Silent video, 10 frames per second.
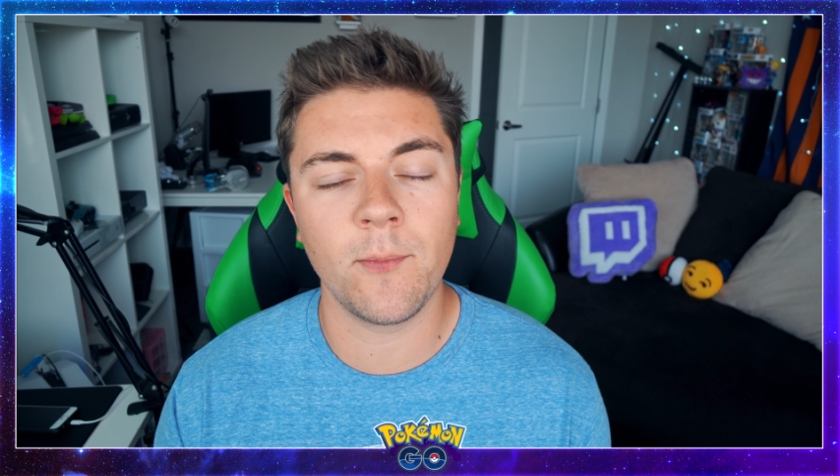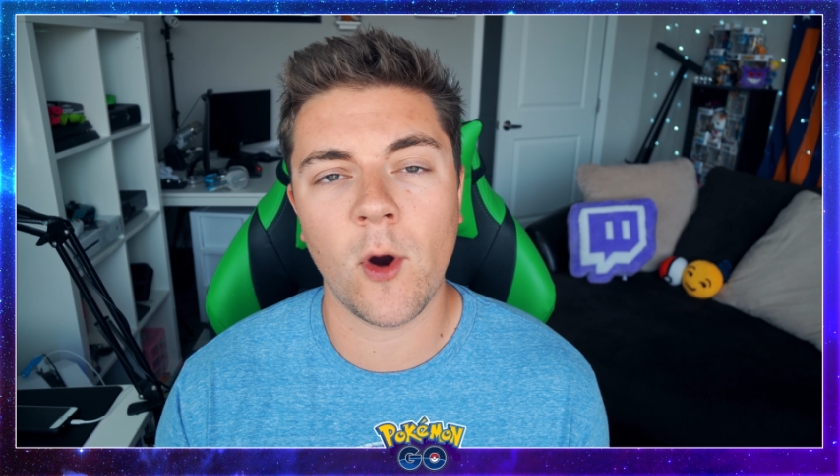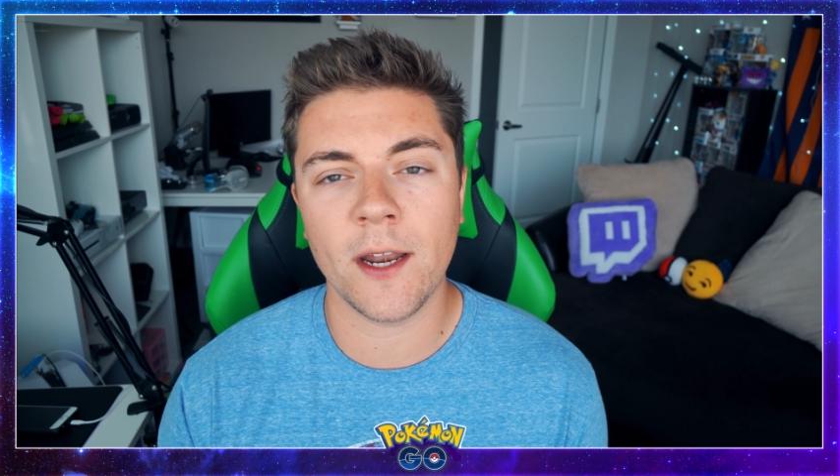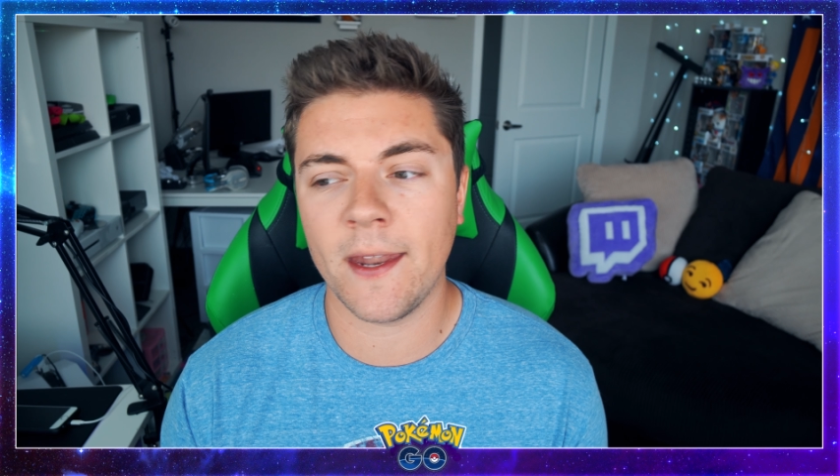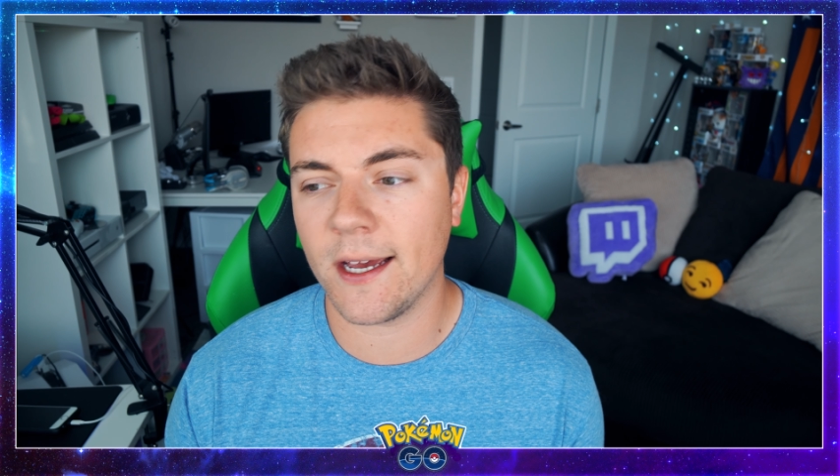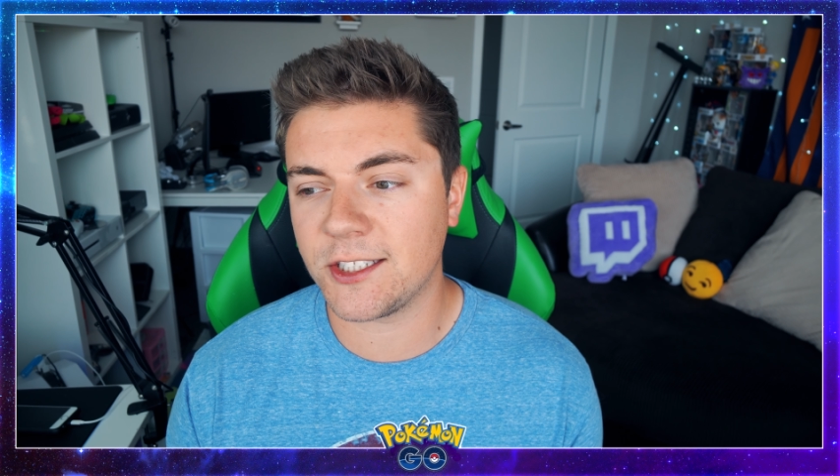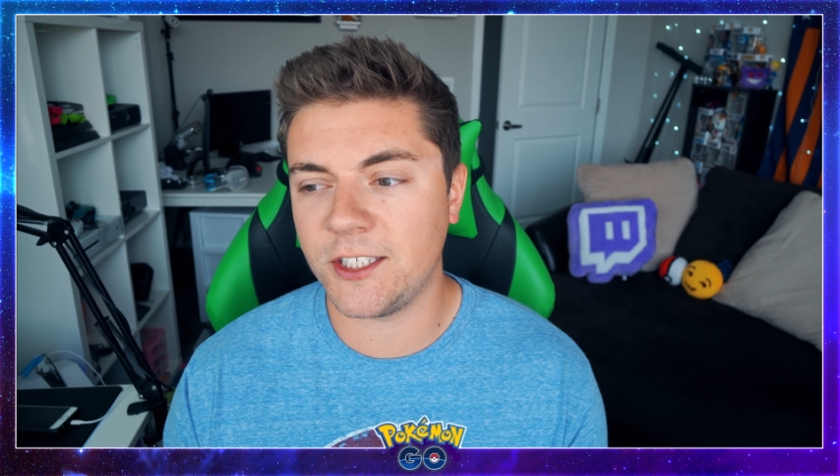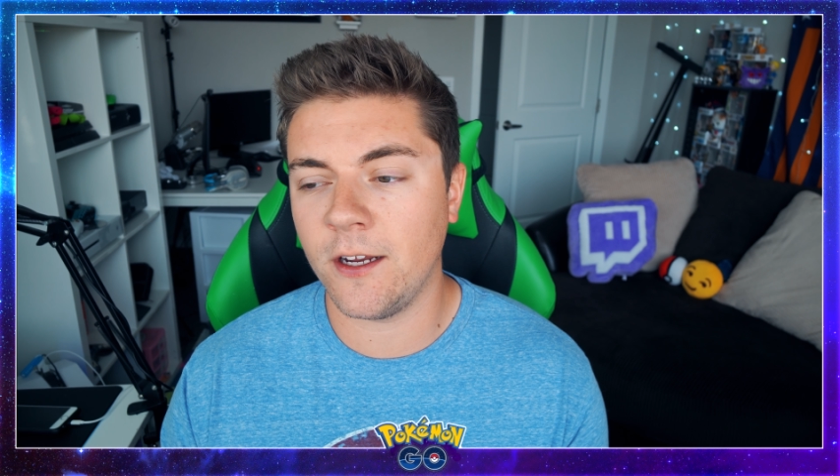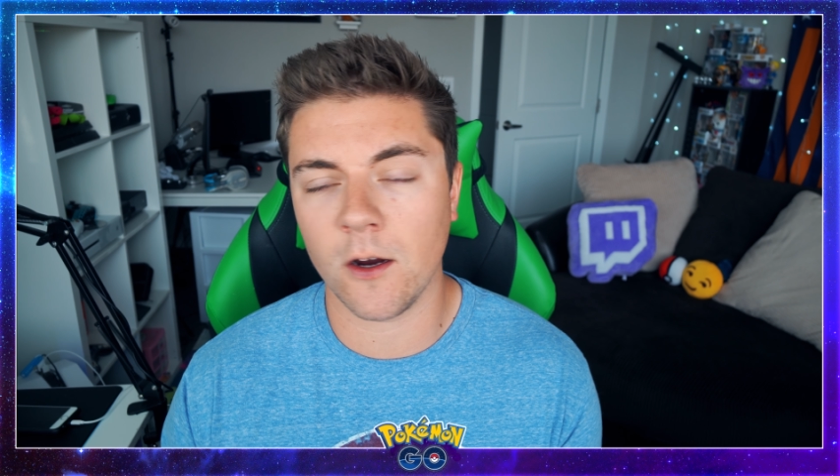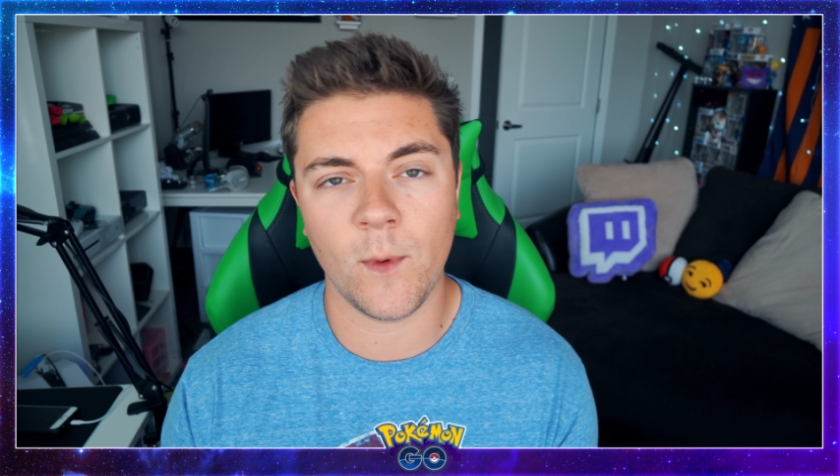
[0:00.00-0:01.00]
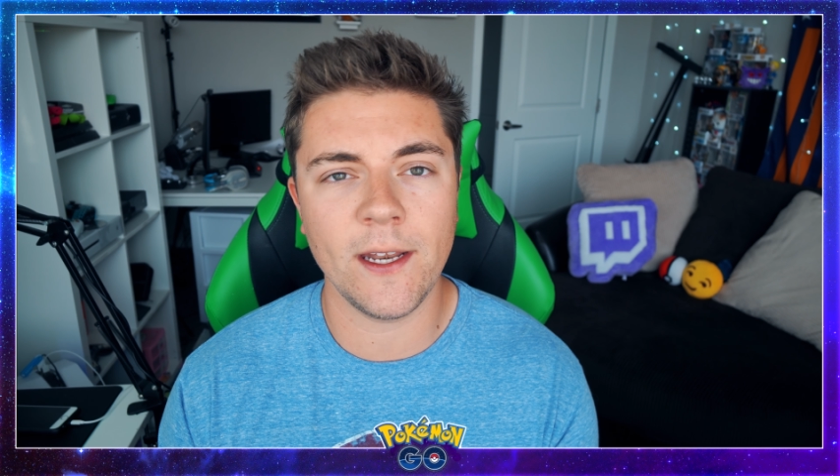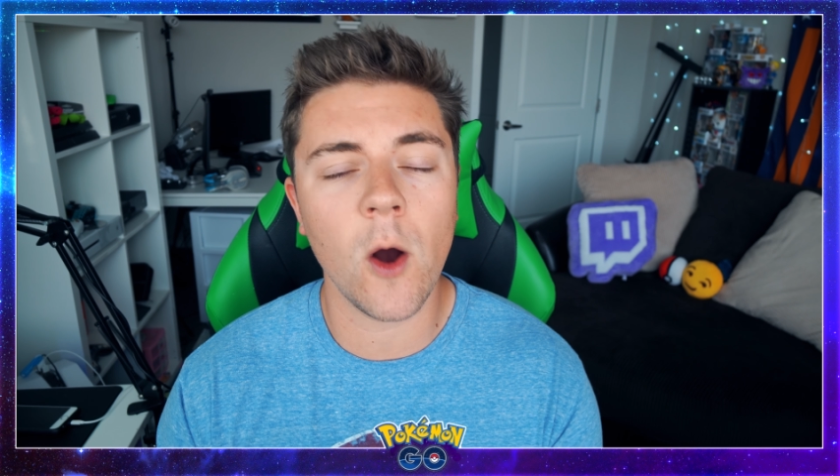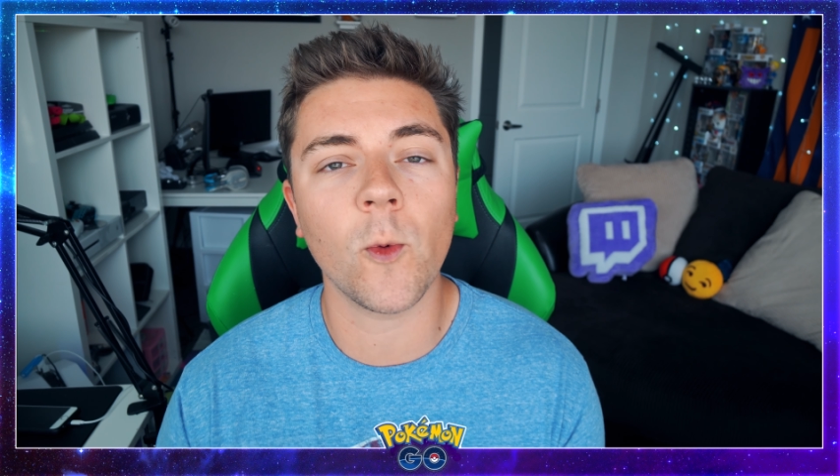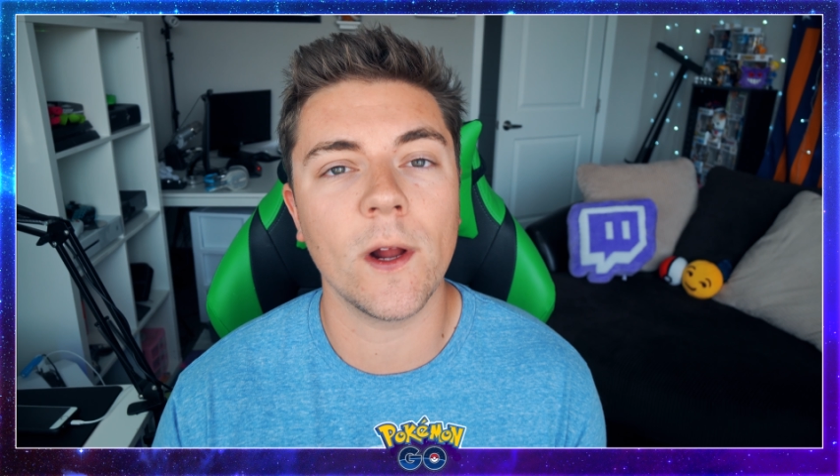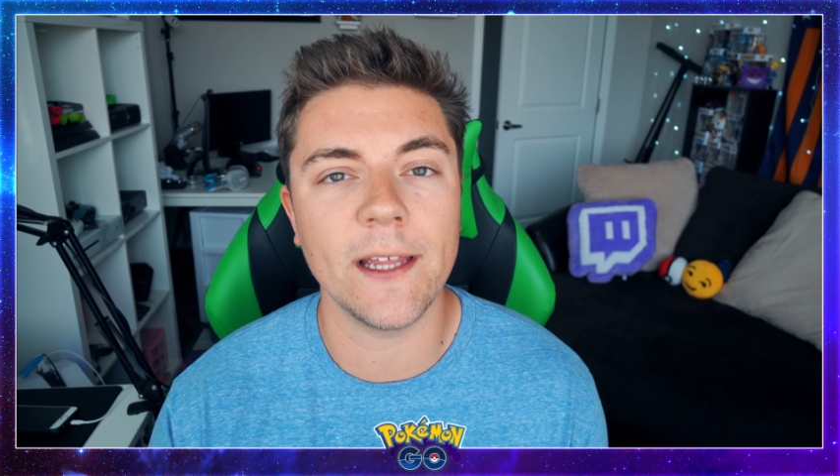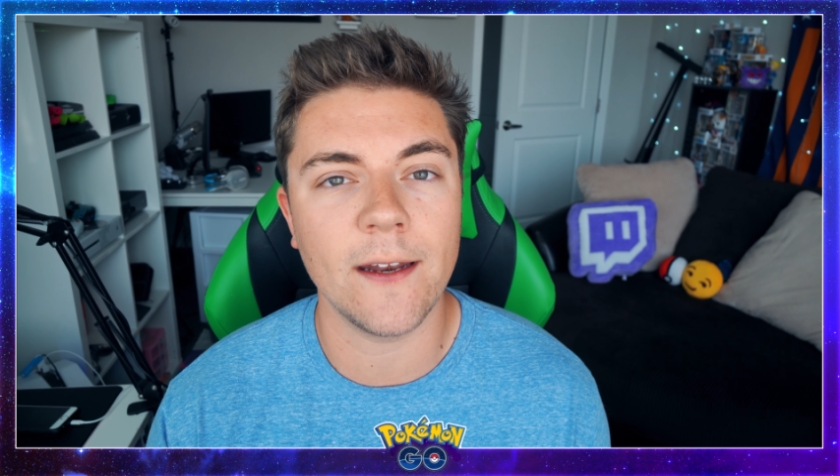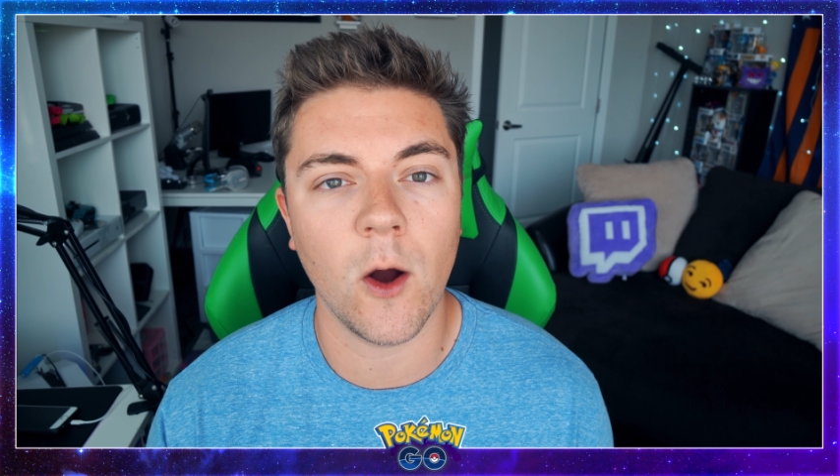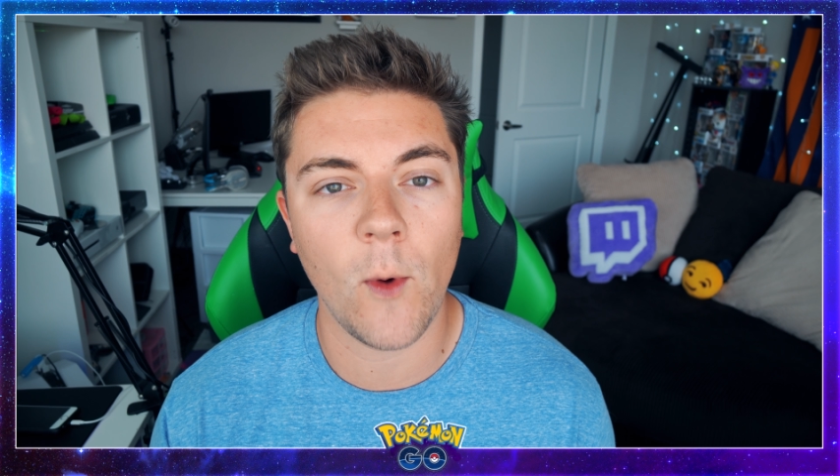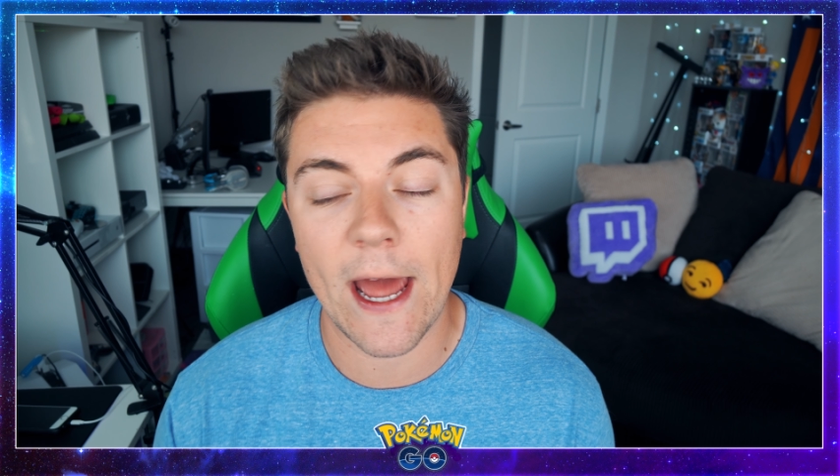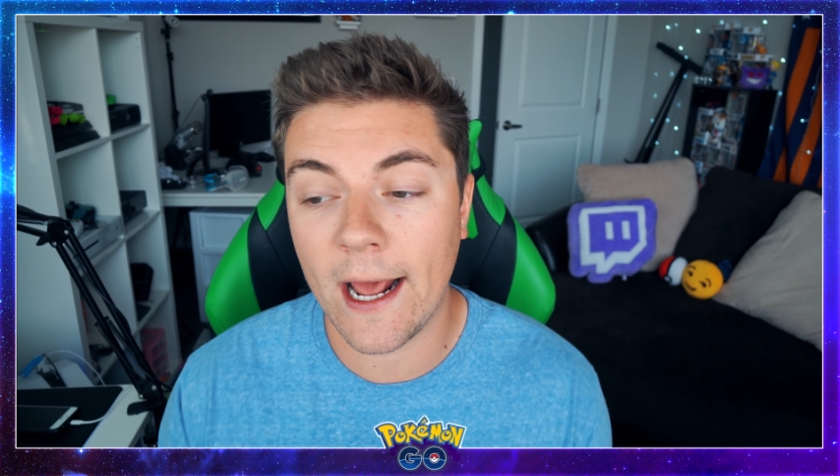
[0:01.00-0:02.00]
point in the next year. We don't really
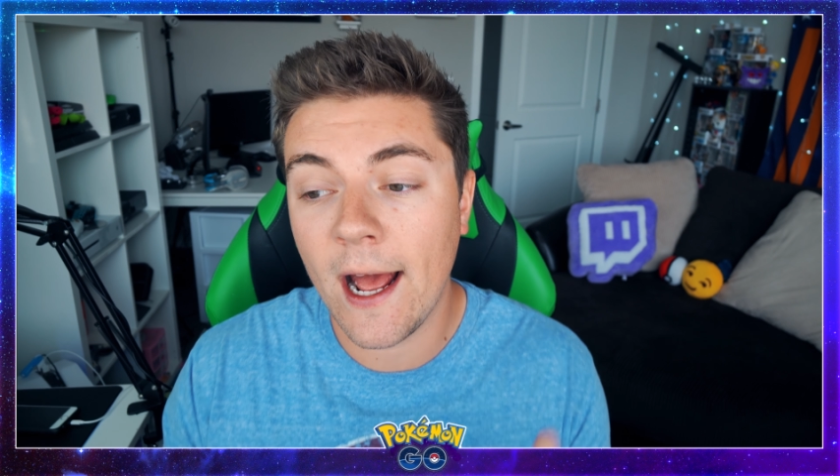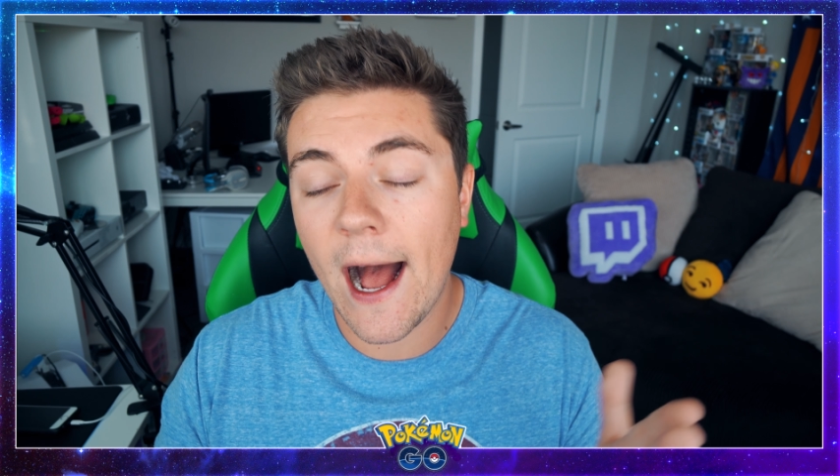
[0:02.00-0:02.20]
know when.